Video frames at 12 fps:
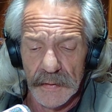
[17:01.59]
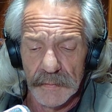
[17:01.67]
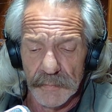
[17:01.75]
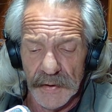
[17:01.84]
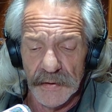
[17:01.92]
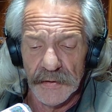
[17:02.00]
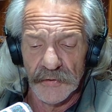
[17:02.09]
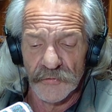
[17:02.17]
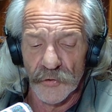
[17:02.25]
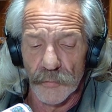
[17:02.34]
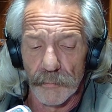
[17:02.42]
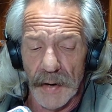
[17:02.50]
But it is
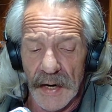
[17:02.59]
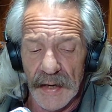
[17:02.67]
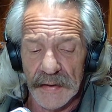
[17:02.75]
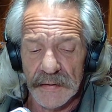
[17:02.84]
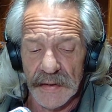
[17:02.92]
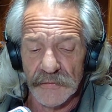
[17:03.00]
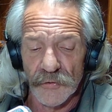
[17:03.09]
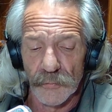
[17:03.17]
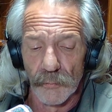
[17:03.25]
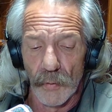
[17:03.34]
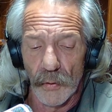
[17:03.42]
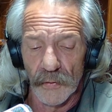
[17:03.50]
your mind and your
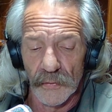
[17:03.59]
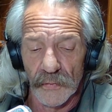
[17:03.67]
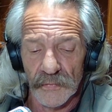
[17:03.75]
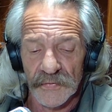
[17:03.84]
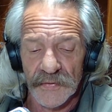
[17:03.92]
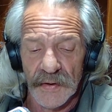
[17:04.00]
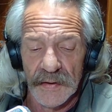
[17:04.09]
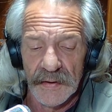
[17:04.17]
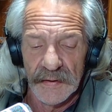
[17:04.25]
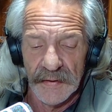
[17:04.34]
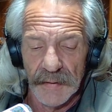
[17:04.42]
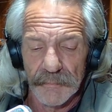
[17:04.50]
morals
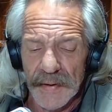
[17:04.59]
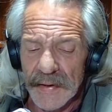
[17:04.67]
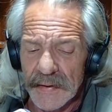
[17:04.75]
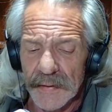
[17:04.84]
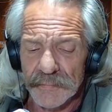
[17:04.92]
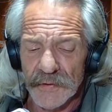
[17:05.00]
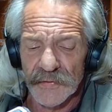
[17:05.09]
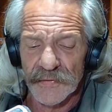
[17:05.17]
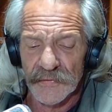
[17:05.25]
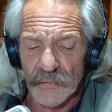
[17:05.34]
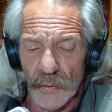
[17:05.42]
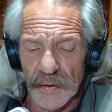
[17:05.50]
that make up the
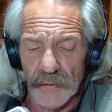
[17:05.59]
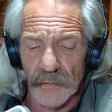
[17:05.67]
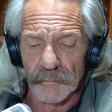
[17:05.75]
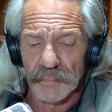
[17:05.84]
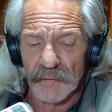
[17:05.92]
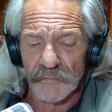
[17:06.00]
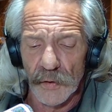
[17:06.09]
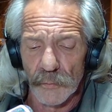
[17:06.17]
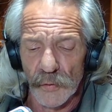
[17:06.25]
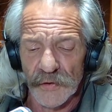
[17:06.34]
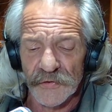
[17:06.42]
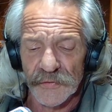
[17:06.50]
soil from
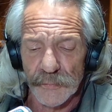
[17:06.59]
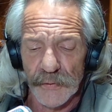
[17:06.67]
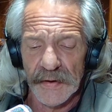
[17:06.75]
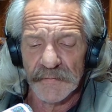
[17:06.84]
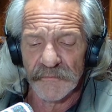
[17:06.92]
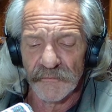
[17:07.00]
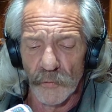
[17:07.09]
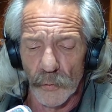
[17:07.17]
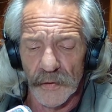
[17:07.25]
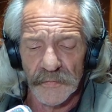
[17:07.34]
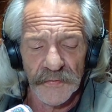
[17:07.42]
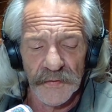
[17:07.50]
which spring
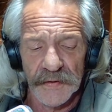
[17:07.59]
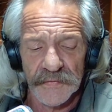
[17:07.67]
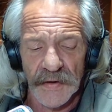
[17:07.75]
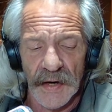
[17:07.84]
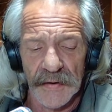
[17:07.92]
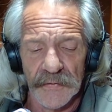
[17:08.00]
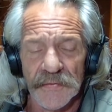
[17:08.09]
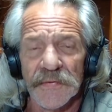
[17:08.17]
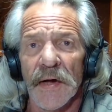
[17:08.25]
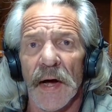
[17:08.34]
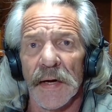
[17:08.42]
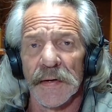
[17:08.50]
forth these higher
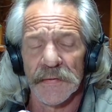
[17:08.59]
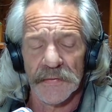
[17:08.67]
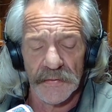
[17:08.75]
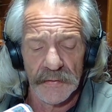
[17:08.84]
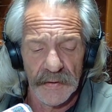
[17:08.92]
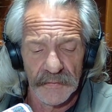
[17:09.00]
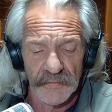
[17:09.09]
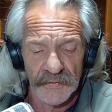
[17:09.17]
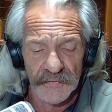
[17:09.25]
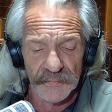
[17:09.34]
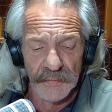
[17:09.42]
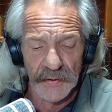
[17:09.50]
signs of the
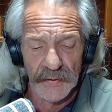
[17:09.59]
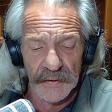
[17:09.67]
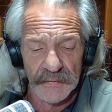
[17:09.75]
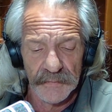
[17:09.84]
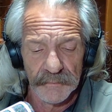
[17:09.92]
Spirit.